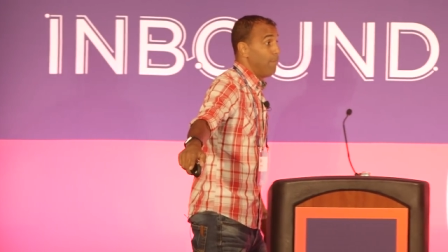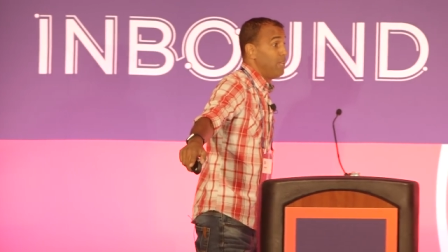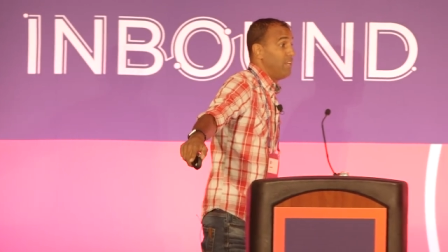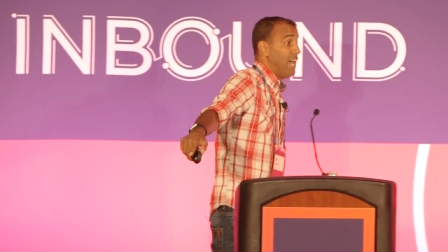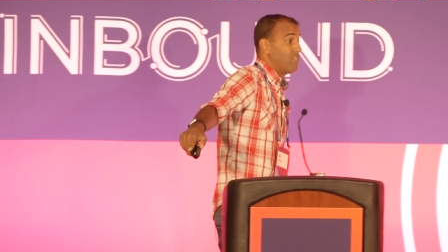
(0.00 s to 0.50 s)
I'm
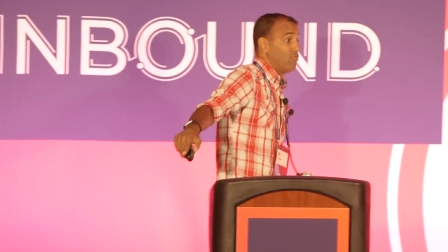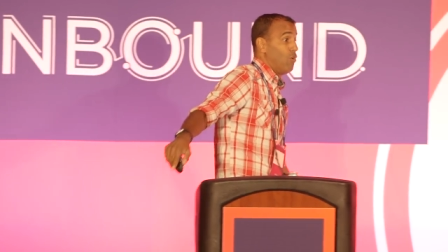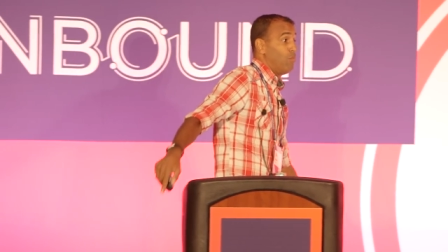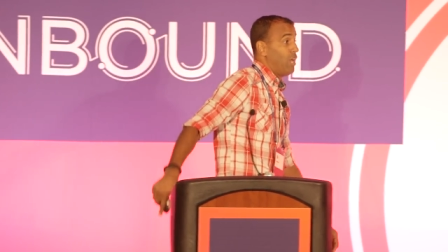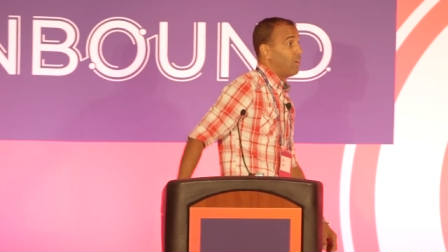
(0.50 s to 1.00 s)
being nice.
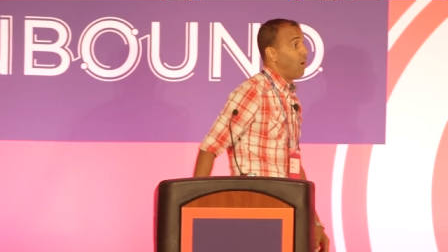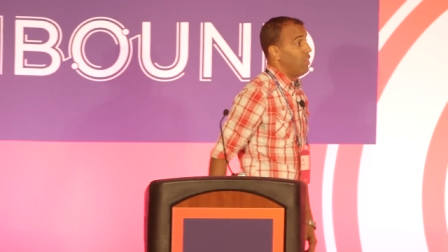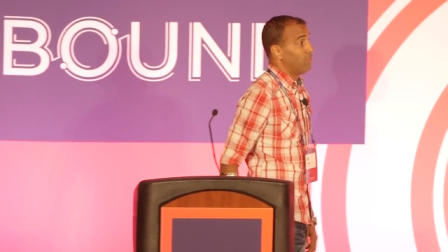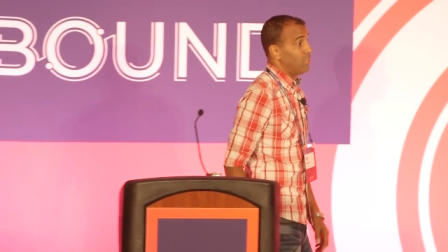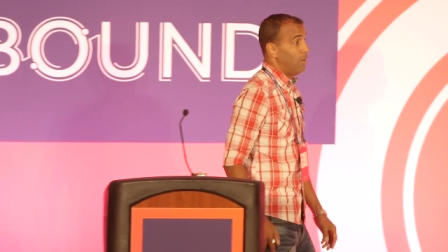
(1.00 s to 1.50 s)
Normally I
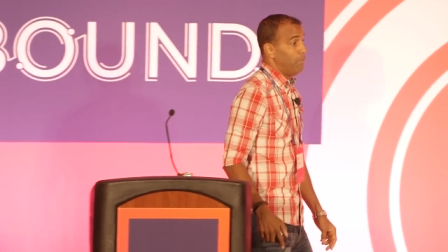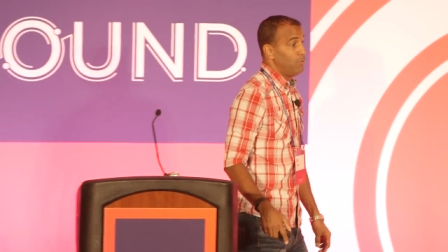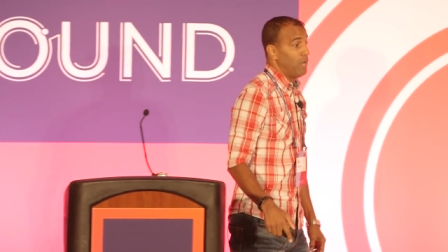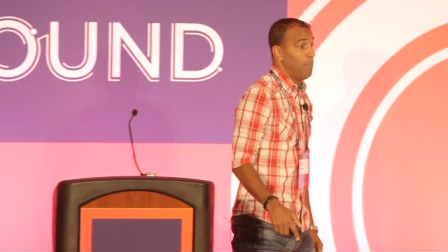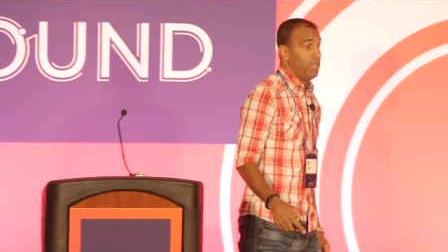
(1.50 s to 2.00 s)
call out the
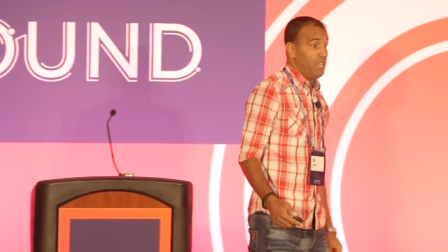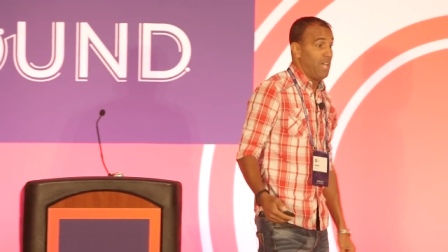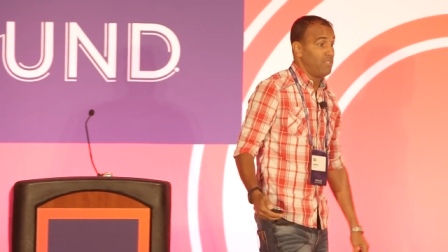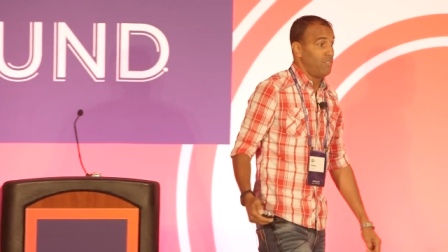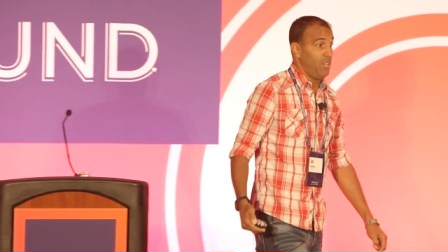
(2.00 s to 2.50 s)
companies, but I'm being
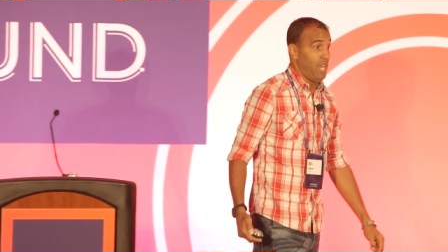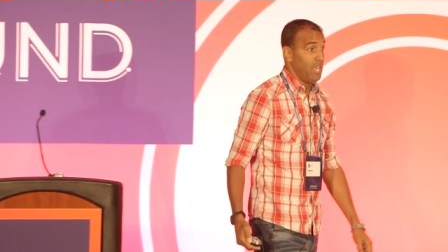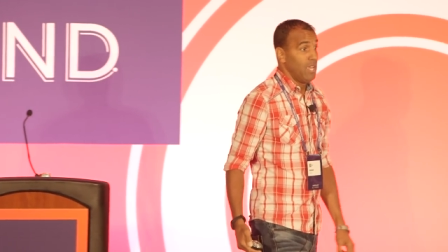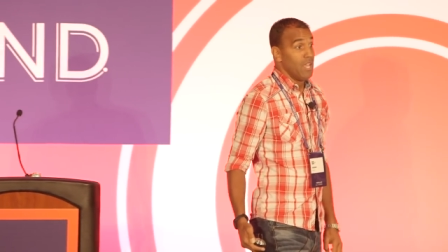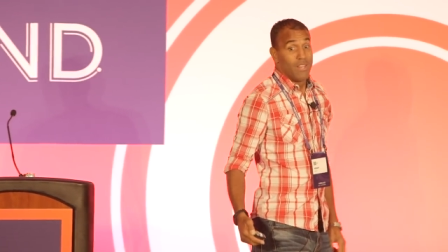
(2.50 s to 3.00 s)
nice today.
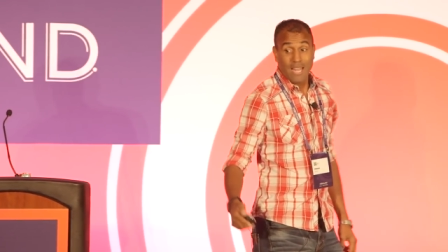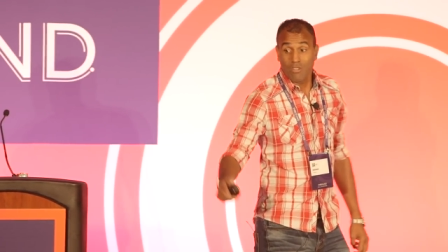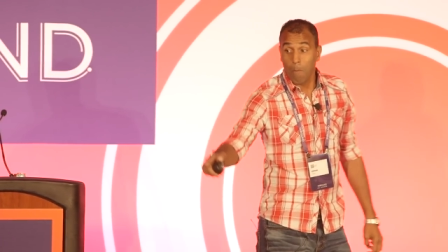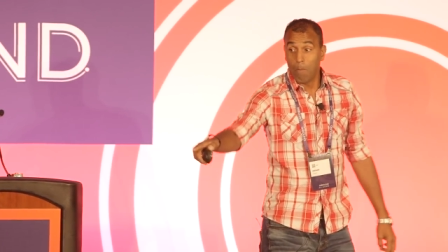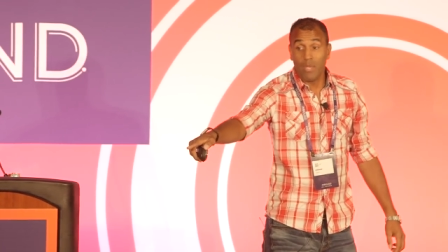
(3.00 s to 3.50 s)

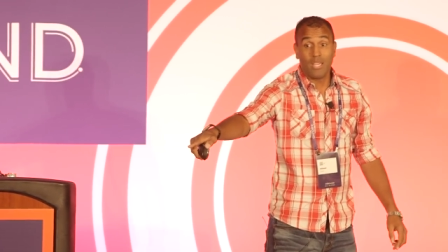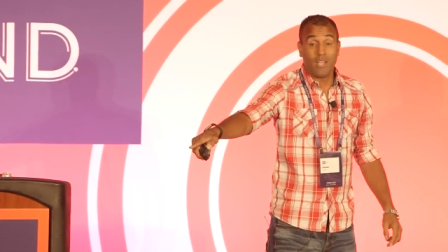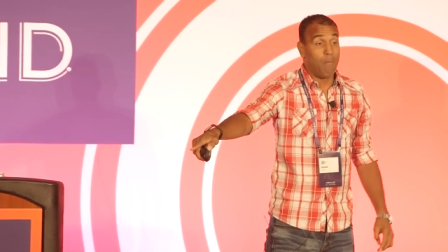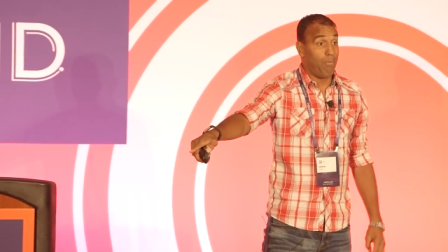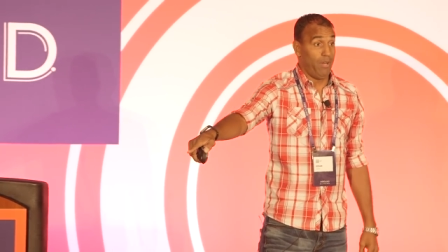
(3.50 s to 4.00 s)
That's a big
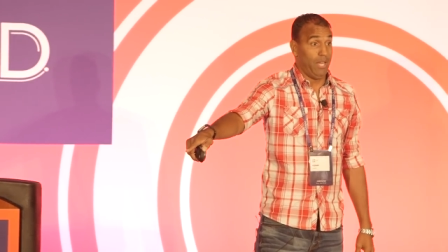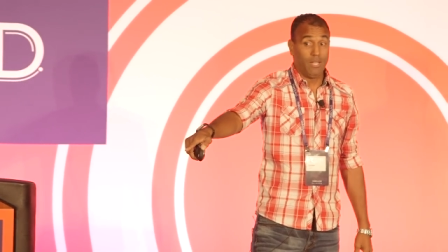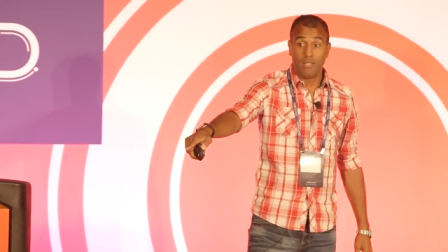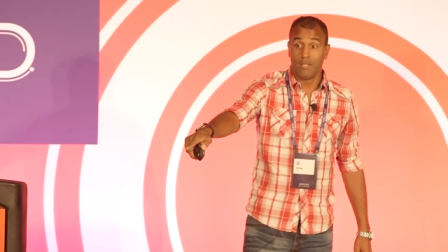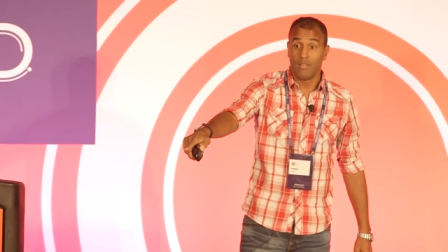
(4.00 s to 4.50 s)
company.